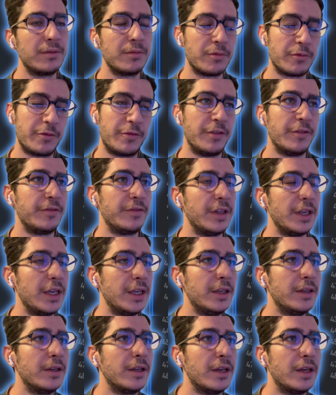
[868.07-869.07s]

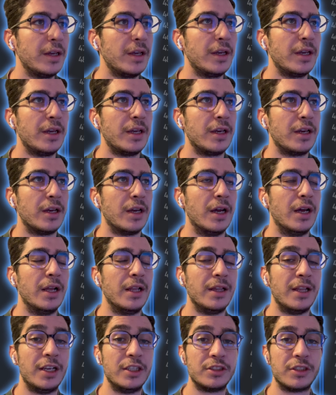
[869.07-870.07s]
15
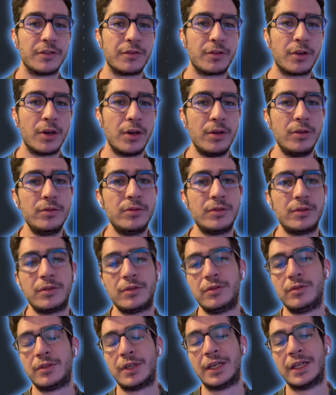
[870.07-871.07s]
lines of code,
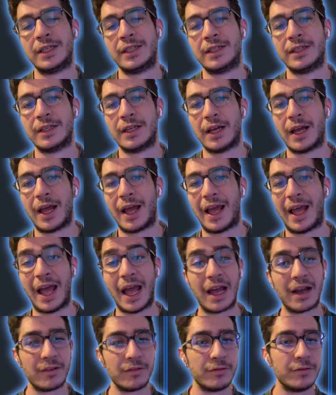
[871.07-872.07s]
you can
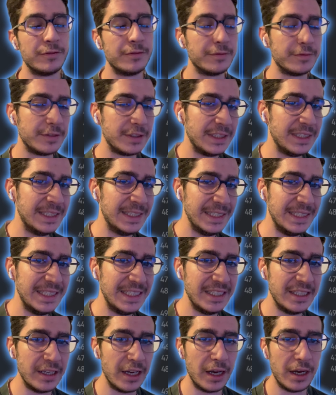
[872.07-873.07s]
have
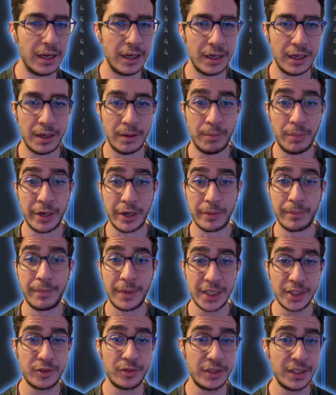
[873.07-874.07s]
the
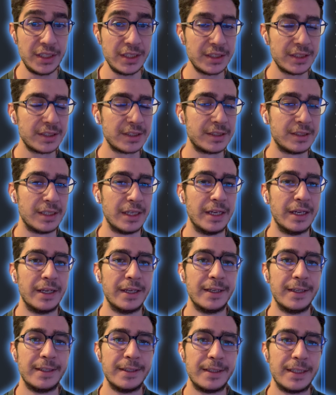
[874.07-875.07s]
biometrics
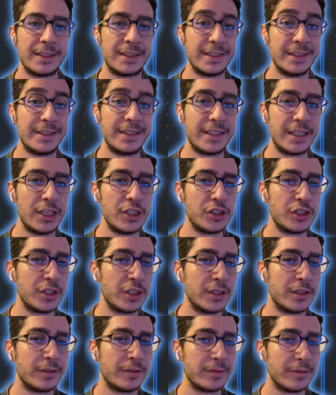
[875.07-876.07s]

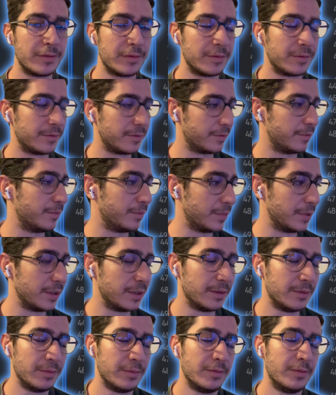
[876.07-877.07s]
authentication
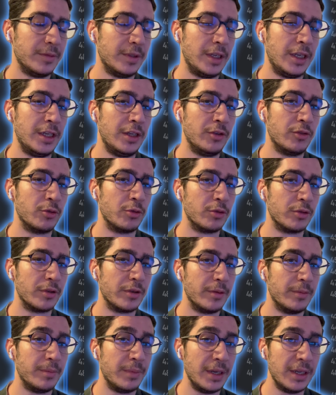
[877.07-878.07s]
in your
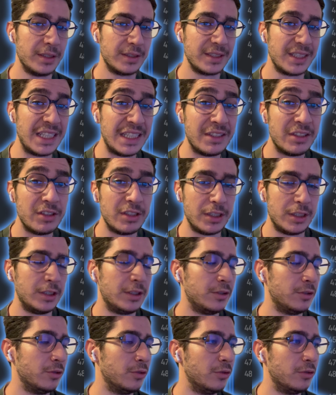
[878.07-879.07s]
built-in
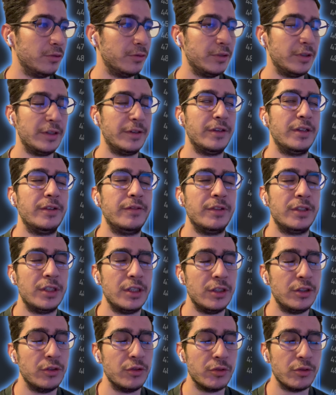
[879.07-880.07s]
your
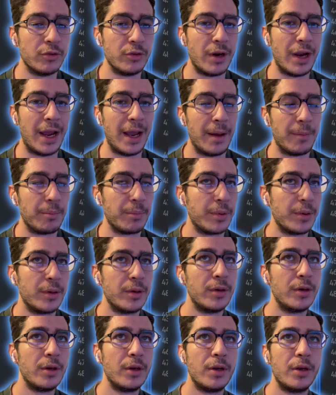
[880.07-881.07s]
within your app.
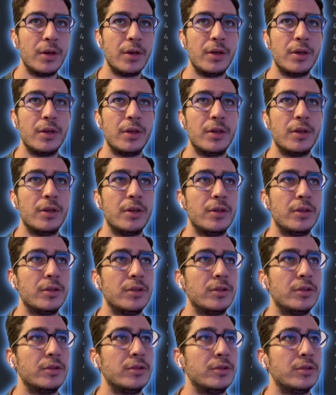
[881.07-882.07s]

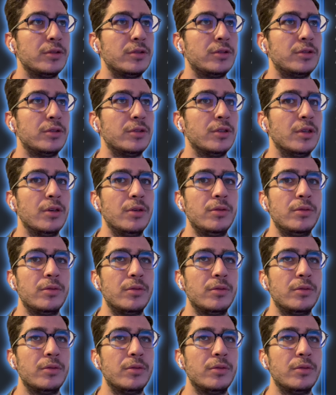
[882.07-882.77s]
So